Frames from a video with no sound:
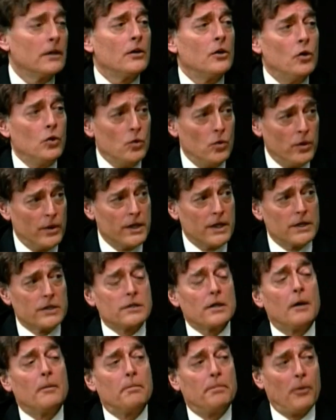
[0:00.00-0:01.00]
who is
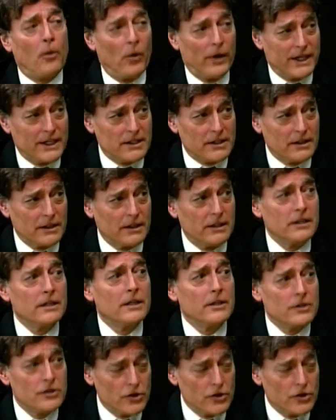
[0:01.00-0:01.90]
appointed